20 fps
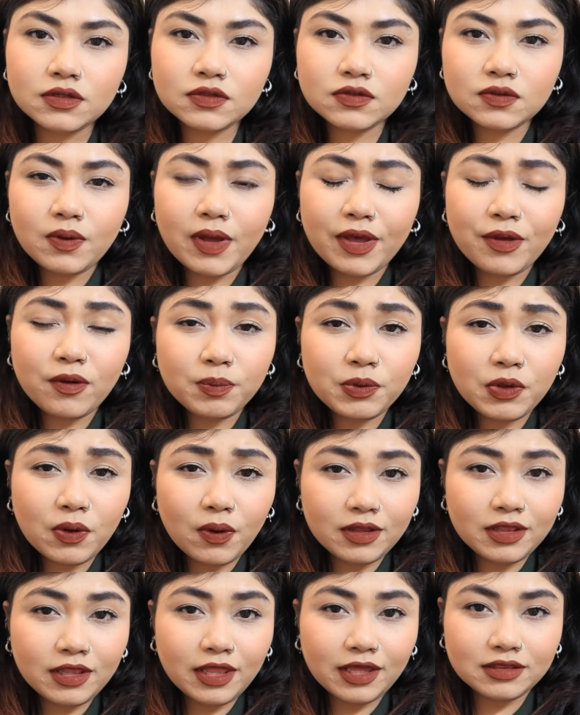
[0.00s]
So I hope you
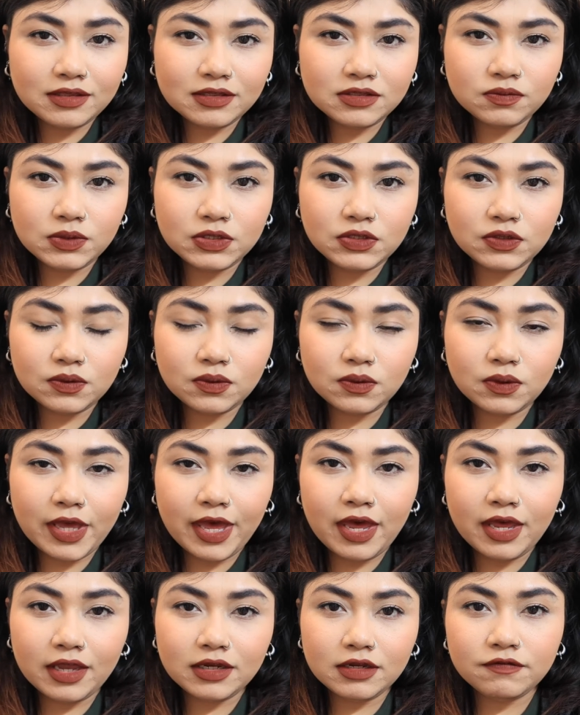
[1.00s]
all like this video,
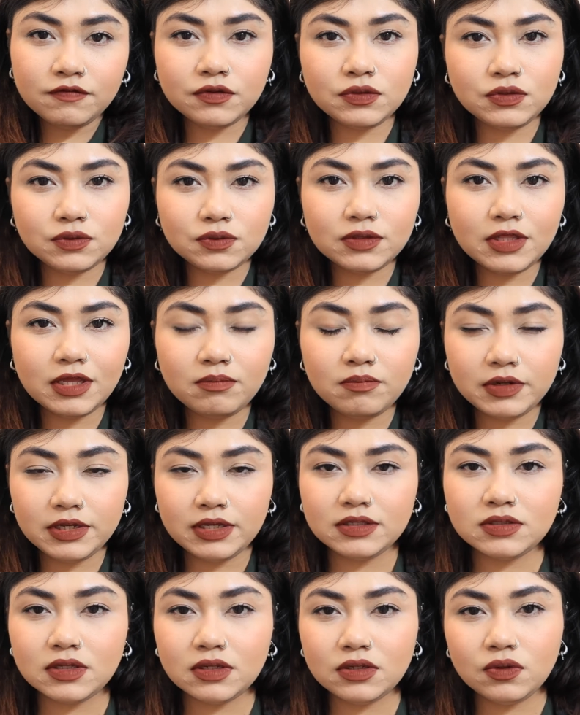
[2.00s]
and if you do, then
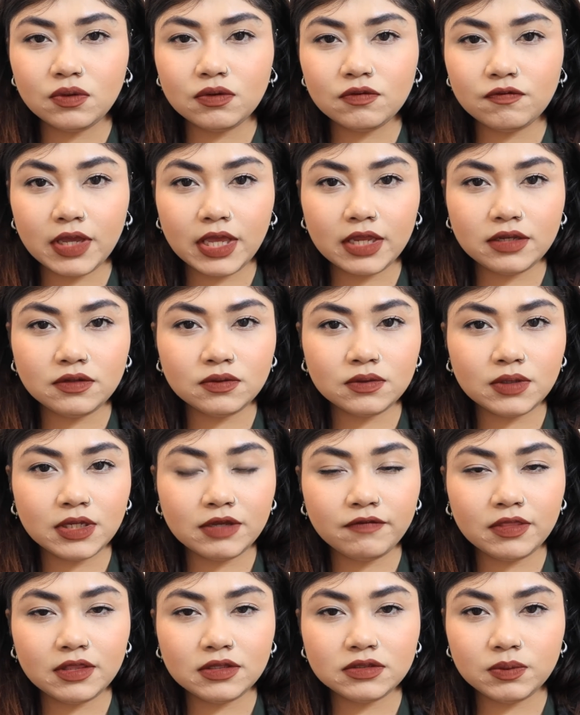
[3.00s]
please don't forget to
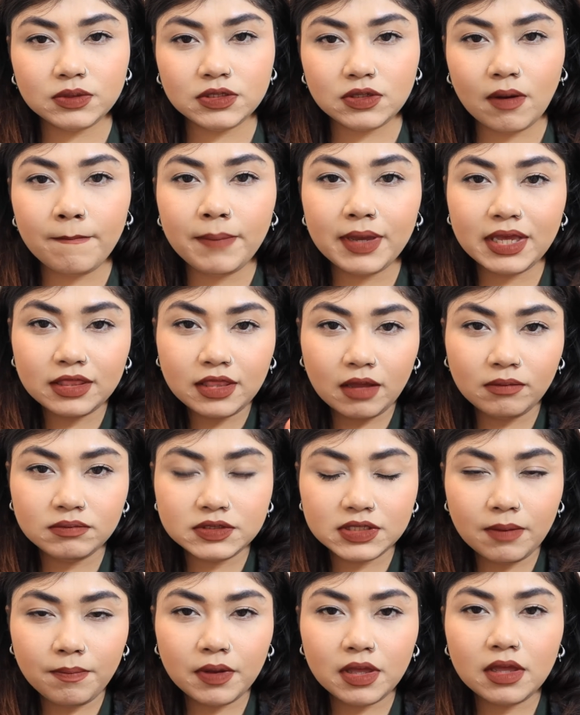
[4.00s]
give this video a big
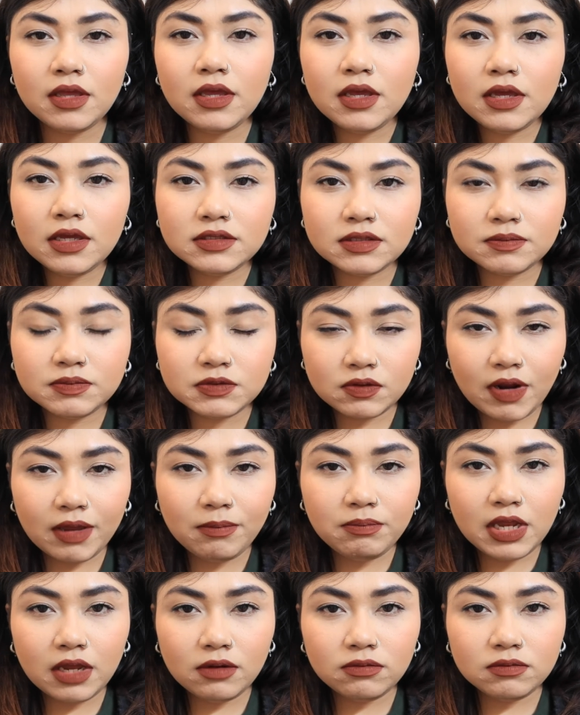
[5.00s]
thumbs up.
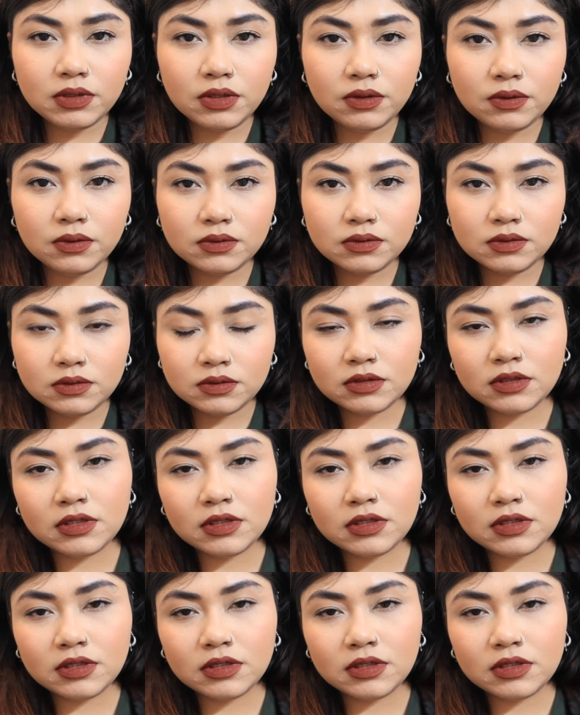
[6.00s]
Subscribe down below,